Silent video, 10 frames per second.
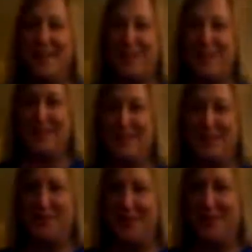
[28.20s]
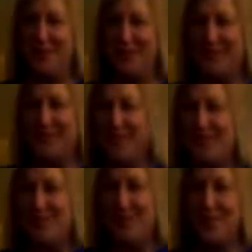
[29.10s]
name is Judy.
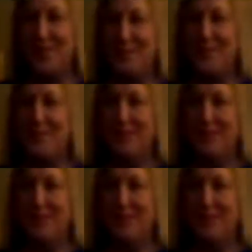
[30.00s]
Welcome to